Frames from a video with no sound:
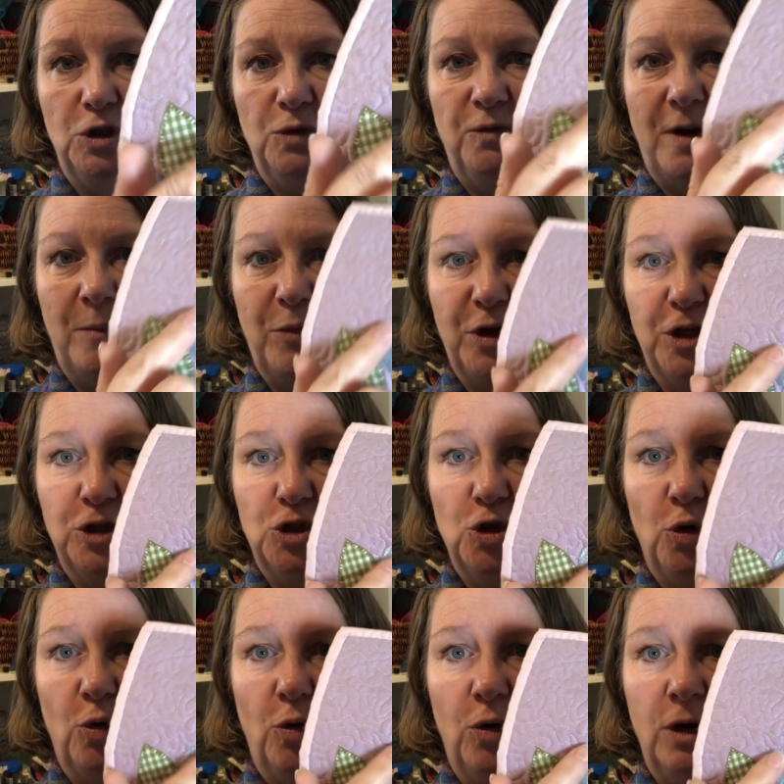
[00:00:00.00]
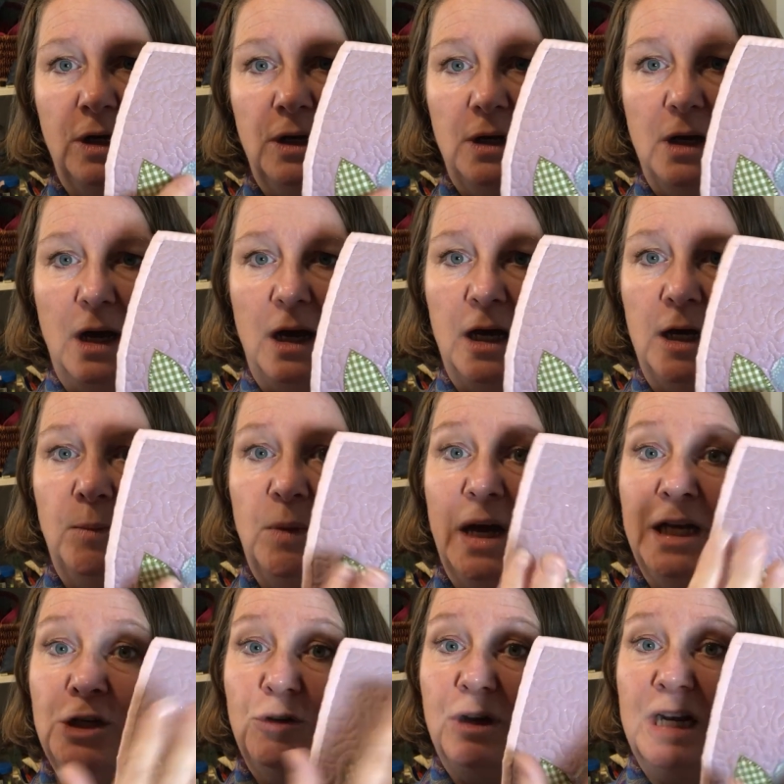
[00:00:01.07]
fabric at all,
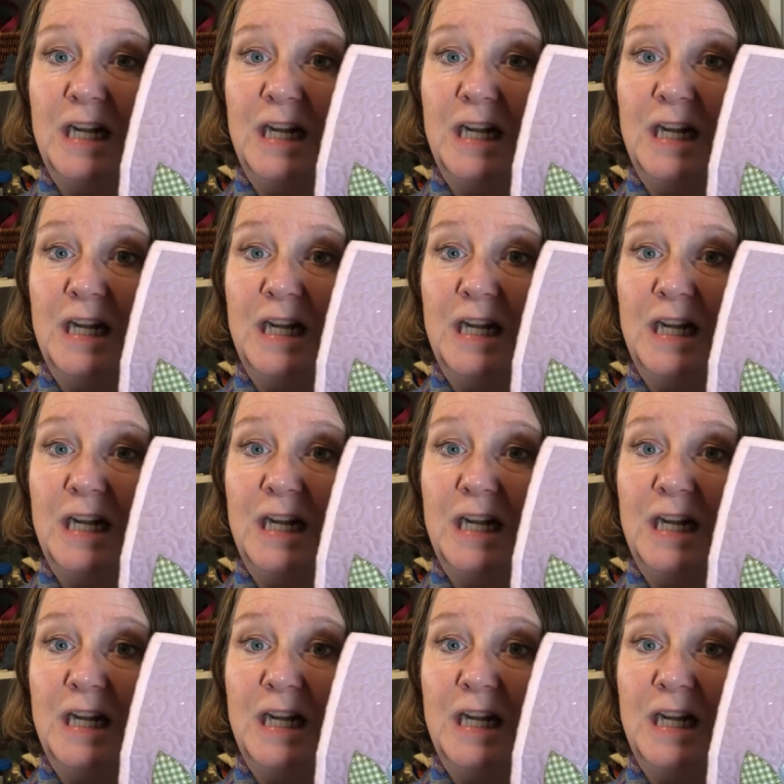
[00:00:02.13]
and you can